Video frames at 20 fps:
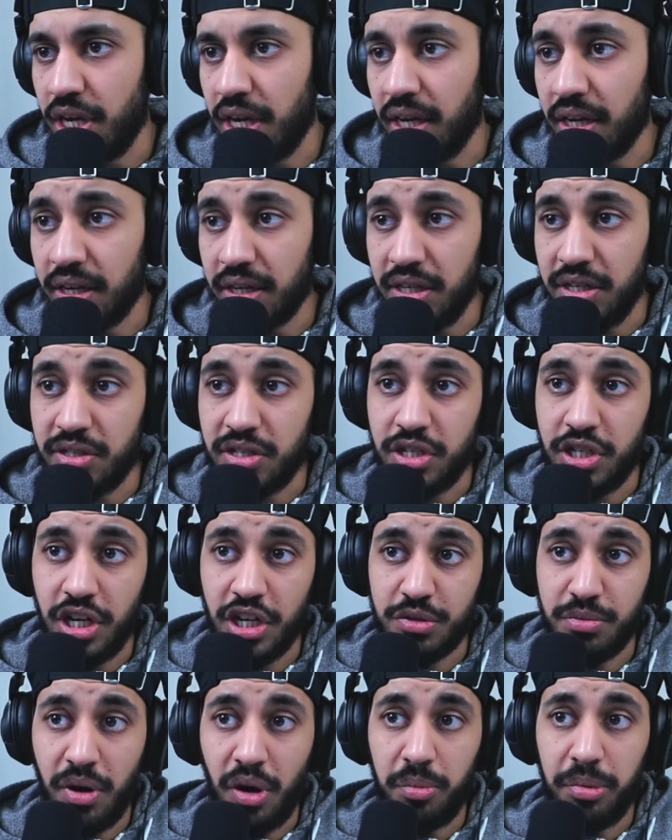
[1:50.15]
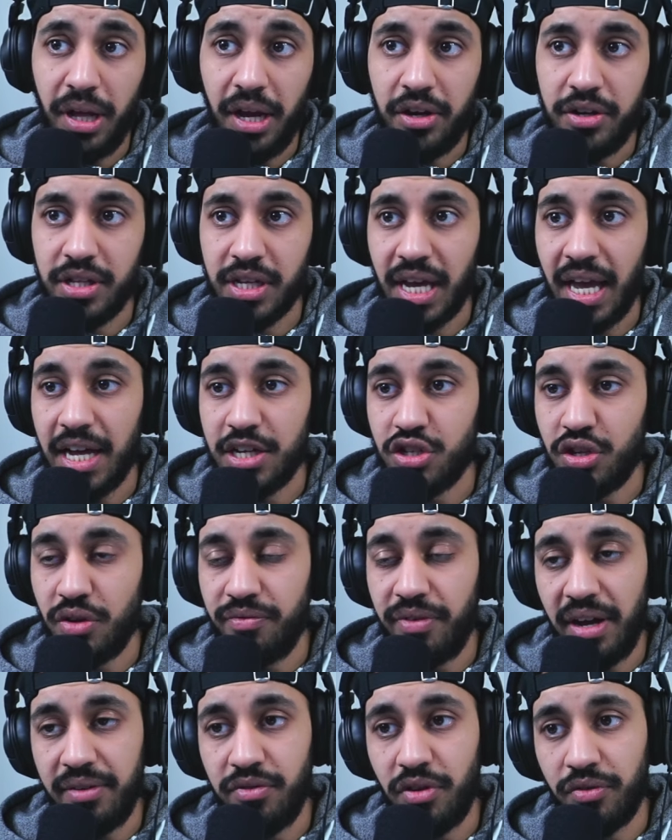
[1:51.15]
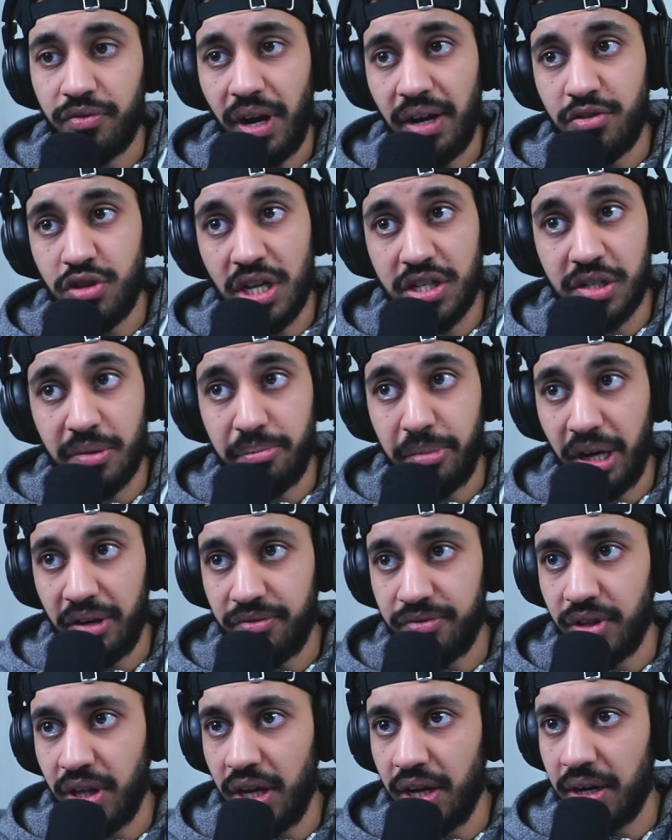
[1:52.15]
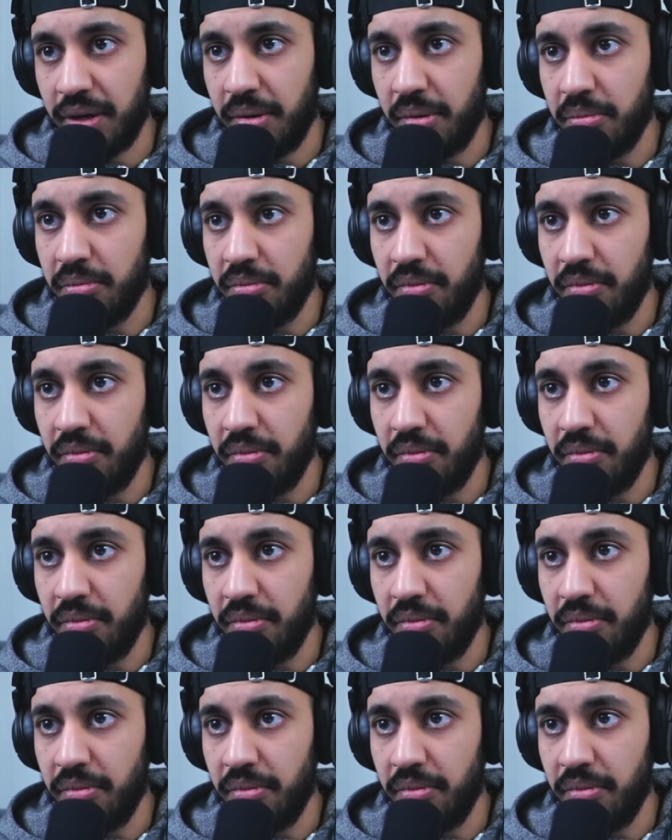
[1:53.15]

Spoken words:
increase the chest multiplier in the Cast-Off 545, so that's a buff there